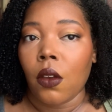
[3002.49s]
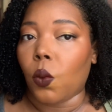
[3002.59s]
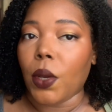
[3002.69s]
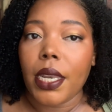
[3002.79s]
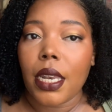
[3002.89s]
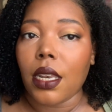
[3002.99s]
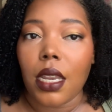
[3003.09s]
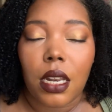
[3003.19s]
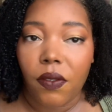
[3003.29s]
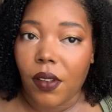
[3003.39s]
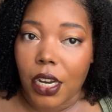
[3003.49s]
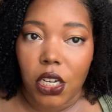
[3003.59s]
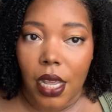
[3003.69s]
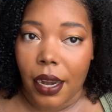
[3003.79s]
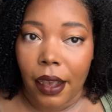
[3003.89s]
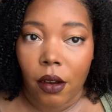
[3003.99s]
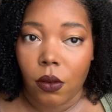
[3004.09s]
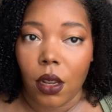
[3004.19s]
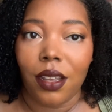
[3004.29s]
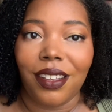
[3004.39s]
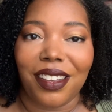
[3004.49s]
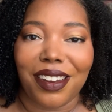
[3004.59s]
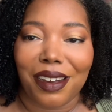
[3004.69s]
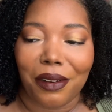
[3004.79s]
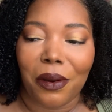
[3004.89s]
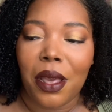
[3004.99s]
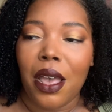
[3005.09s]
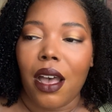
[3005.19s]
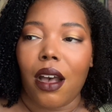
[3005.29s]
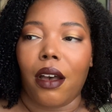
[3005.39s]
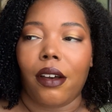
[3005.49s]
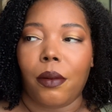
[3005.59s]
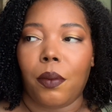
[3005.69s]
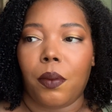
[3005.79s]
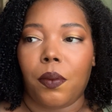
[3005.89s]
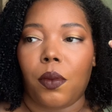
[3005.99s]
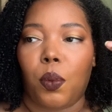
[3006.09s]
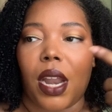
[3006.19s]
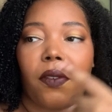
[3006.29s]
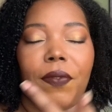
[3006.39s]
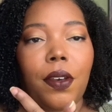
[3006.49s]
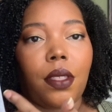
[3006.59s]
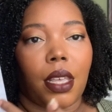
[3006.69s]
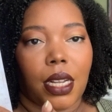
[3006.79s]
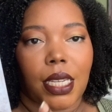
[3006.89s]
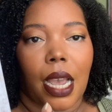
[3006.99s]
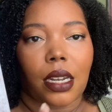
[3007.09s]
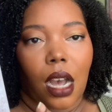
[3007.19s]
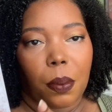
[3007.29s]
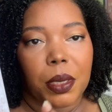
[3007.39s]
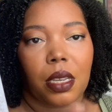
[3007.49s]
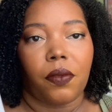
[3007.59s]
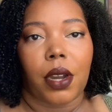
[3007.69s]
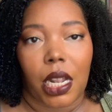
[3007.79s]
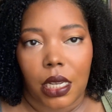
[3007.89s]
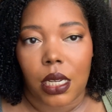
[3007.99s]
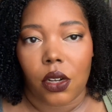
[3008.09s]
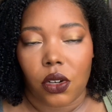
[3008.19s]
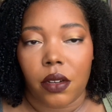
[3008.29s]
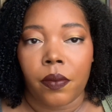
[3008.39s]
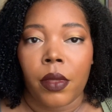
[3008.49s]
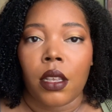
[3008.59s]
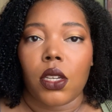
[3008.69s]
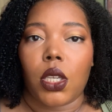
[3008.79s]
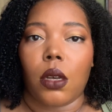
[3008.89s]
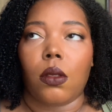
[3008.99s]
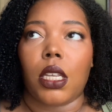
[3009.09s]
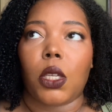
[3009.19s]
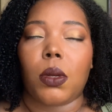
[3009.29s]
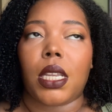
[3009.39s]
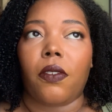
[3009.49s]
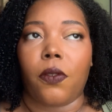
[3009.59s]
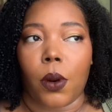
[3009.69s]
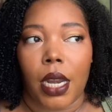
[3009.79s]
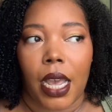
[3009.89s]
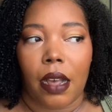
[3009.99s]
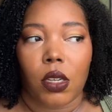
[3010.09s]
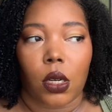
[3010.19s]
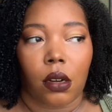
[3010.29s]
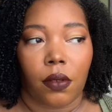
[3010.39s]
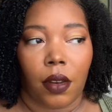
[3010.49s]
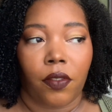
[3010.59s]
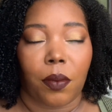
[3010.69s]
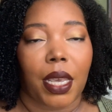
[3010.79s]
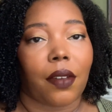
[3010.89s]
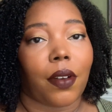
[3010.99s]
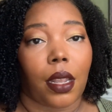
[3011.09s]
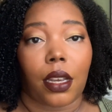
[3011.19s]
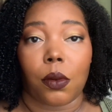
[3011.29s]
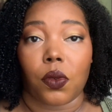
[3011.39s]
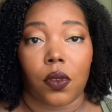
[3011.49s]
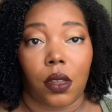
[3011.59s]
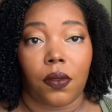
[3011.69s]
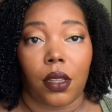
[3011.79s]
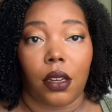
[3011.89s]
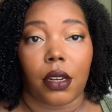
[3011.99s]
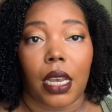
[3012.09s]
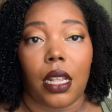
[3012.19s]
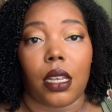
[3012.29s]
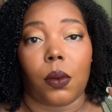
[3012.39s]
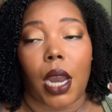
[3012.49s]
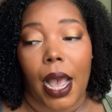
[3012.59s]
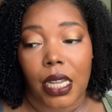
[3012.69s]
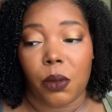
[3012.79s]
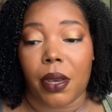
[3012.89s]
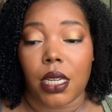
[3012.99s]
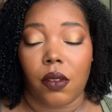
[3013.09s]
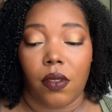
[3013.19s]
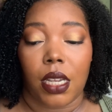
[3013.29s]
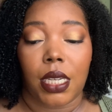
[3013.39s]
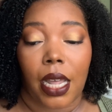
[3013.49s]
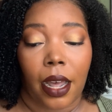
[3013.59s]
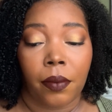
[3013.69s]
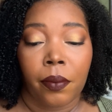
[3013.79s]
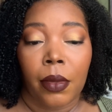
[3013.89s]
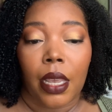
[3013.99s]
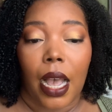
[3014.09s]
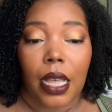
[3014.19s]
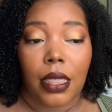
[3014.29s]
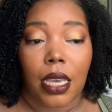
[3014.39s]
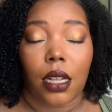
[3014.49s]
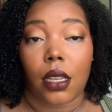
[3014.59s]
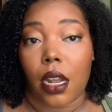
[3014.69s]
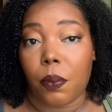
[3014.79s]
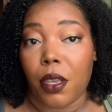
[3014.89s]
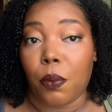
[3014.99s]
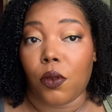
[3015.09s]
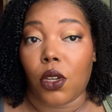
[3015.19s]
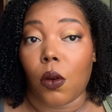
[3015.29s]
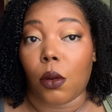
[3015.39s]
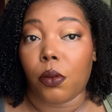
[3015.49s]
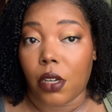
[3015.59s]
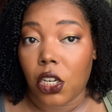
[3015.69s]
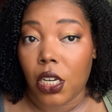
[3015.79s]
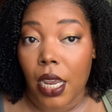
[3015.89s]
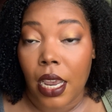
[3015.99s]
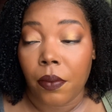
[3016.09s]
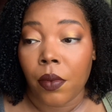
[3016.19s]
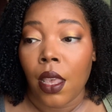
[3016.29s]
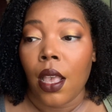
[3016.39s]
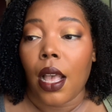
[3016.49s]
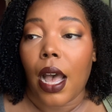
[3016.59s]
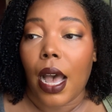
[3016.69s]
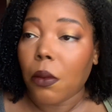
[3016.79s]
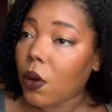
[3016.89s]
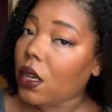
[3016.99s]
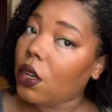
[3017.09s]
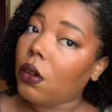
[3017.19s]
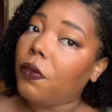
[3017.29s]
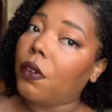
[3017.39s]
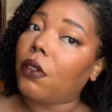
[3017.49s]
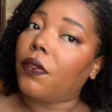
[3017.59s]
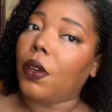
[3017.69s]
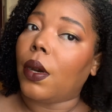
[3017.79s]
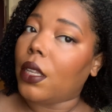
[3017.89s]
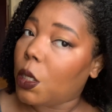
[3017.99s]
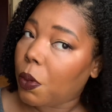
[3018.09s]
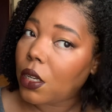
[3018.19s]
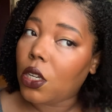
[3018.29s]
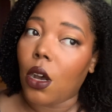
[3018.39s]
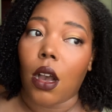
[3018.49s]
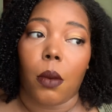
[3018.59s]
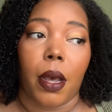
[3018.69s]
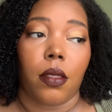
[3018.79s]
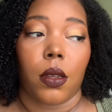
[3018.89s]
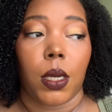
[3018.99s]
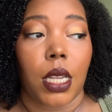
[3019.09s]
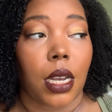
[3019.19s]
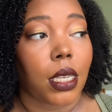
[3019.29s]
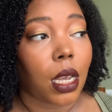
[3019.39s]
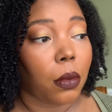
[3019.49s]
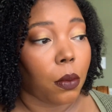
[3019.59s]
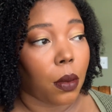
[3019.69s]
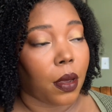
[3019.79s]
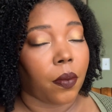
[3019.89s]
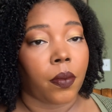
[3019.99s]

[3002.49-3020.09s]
We didn't need to flesh that out, you know? But I feel the exact opposite for Alessandra. So this was a 4.5 star read for me. I felt like it was really, really great. And there were aspects of this that I think a lot of people don't appreciate. I'm going to do a full review on this book to talk about those things. Come here, baby.